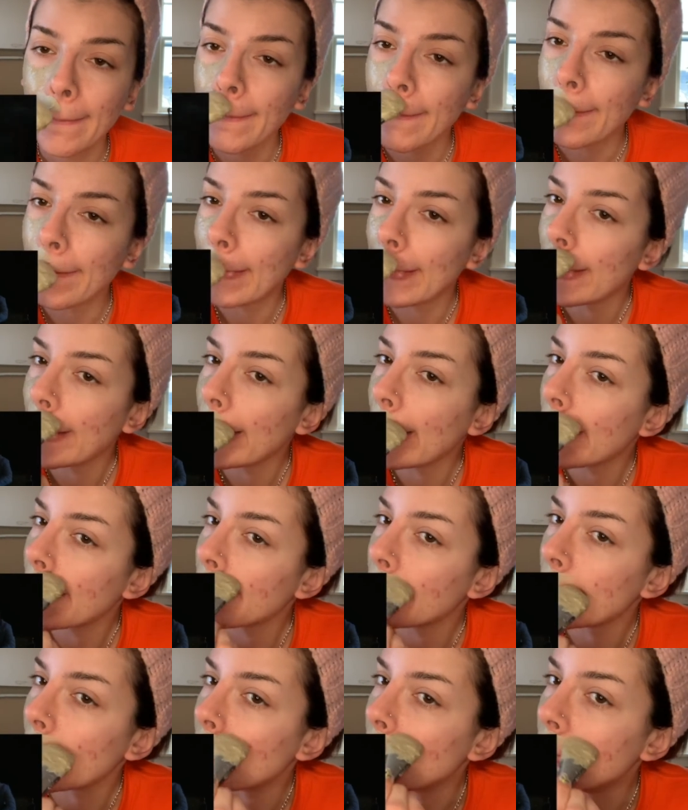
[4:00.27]
a lot
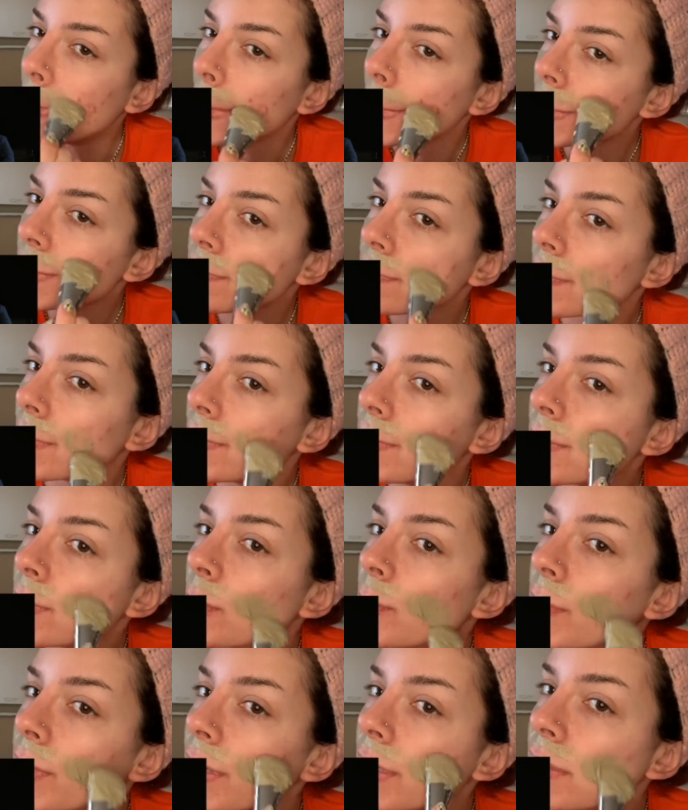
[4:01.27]
of my best friends are
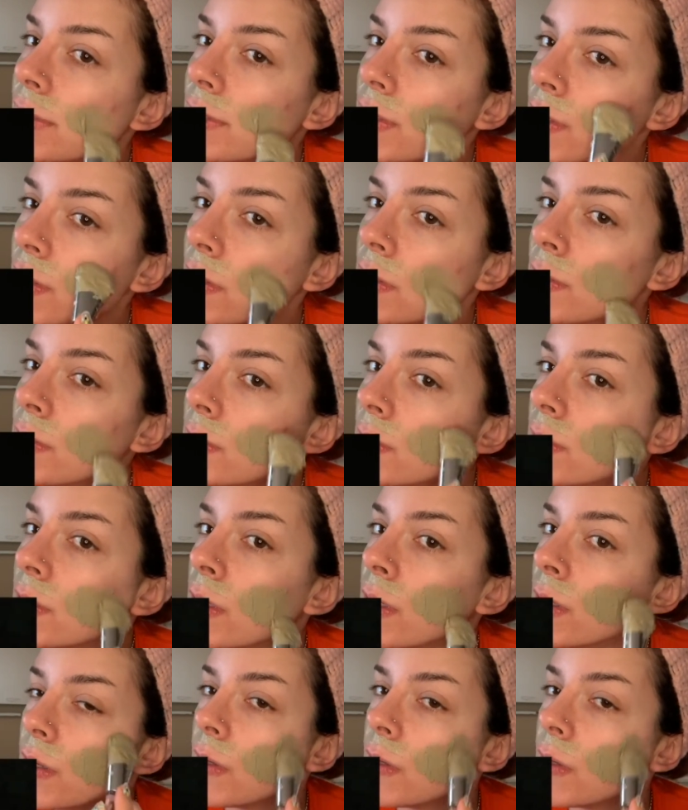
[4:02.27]
Pisces,